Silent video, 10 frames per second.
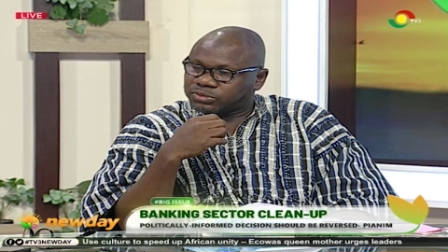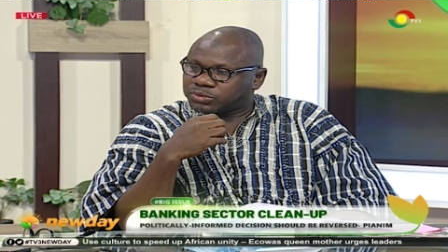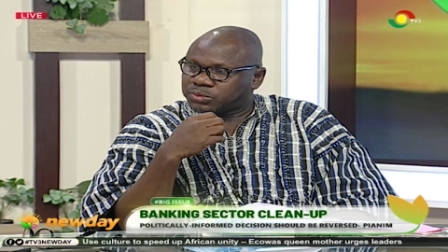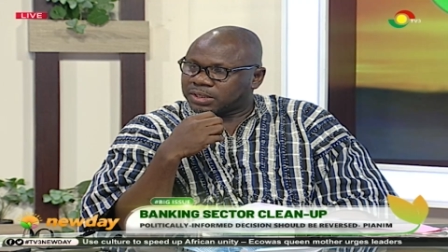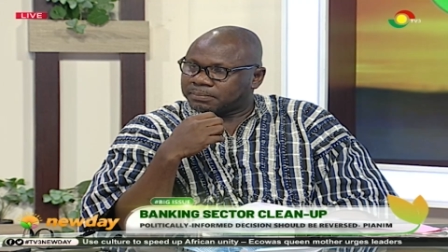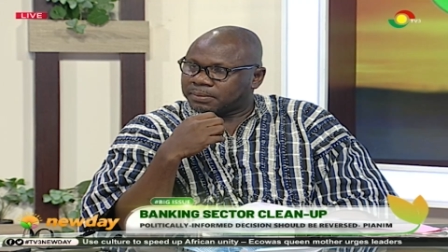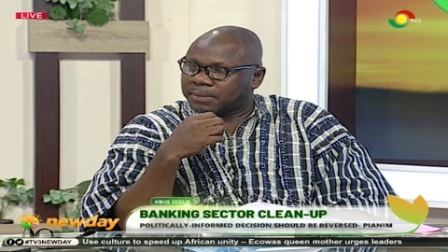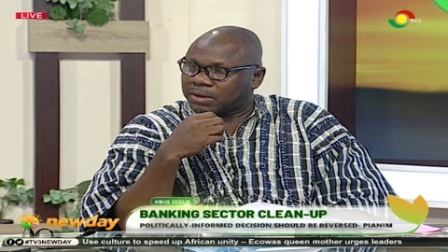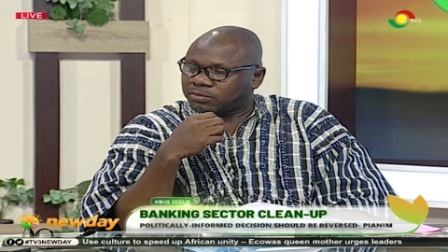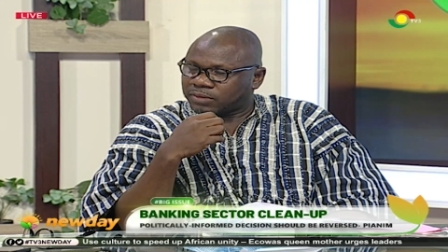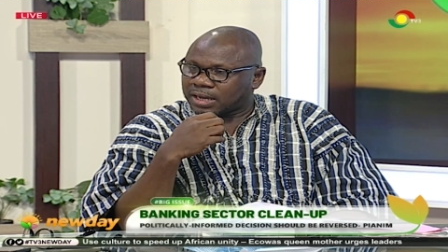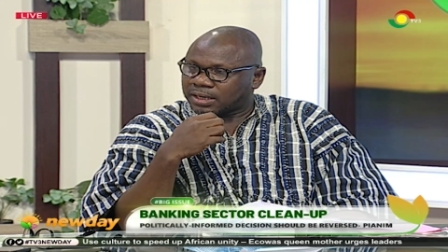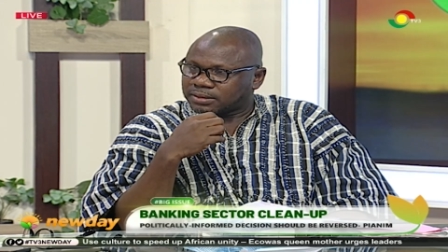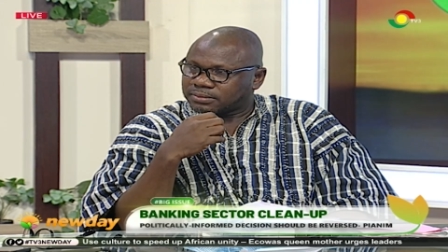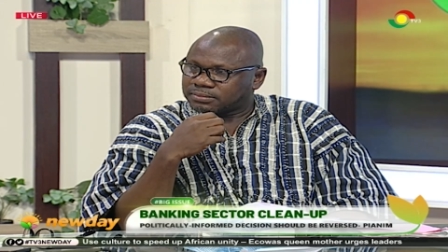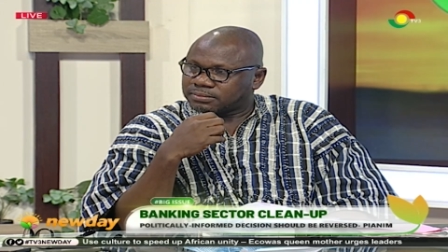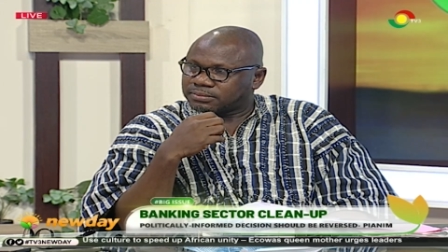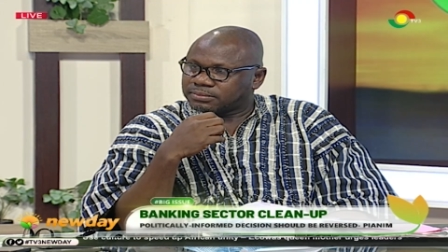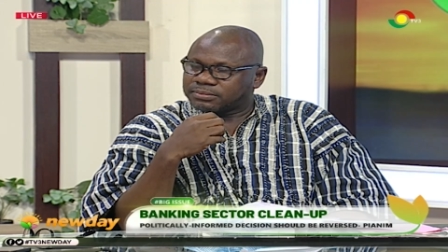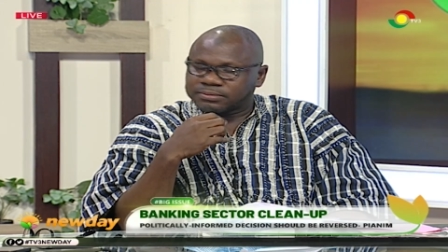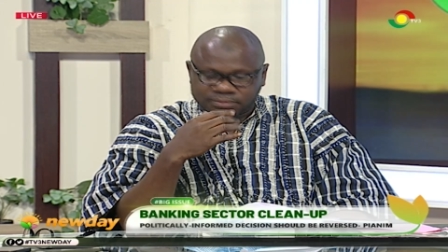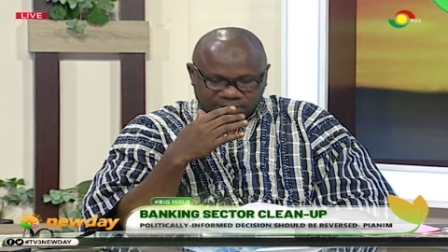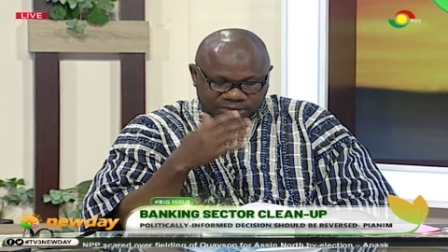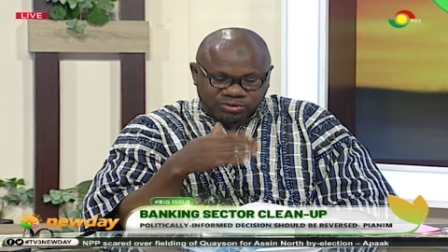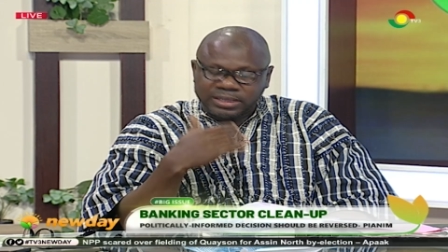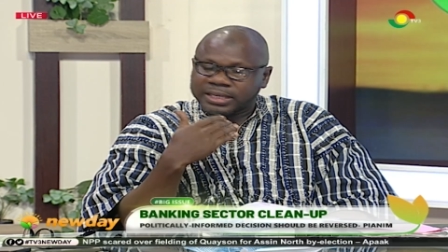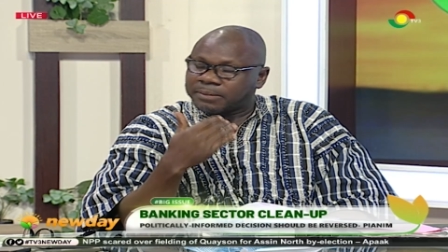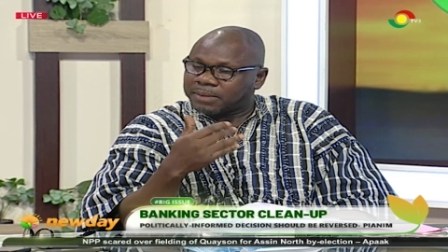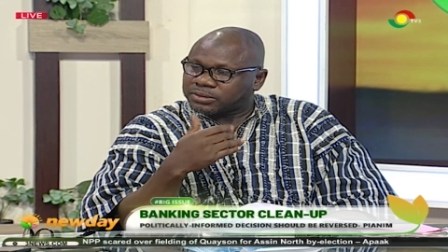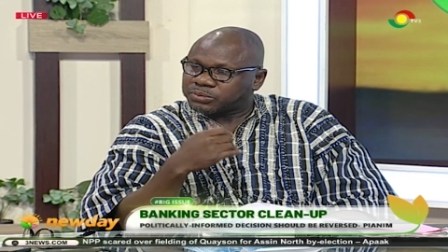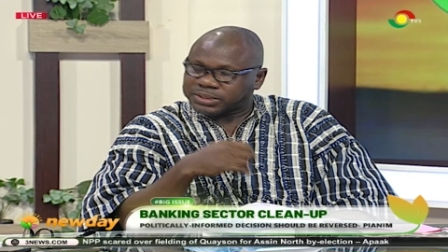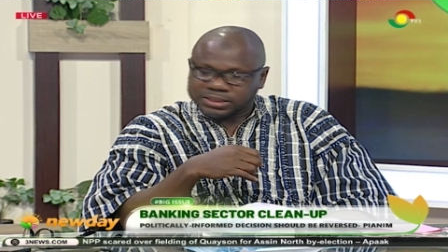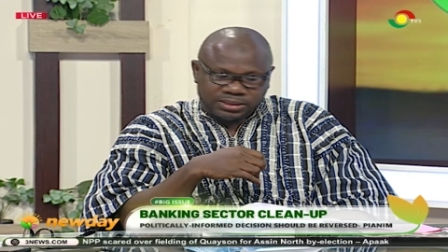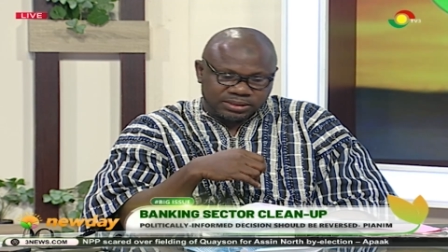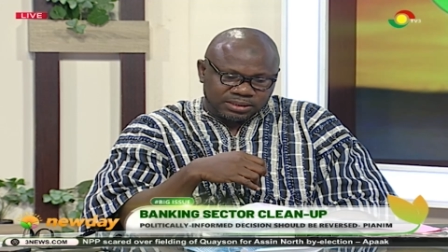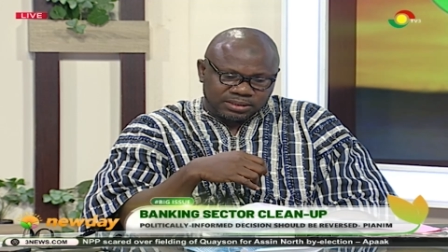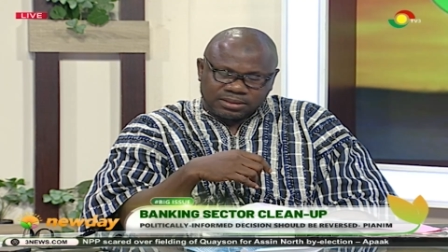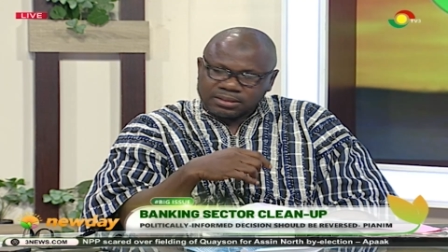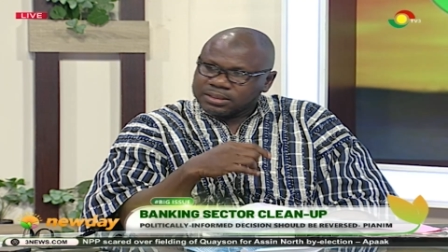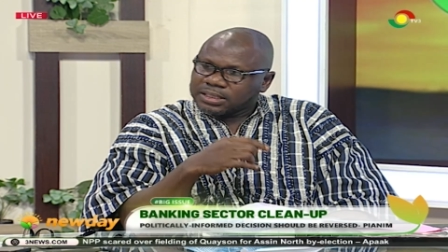through the Bank of Ghana actually came out with, mm.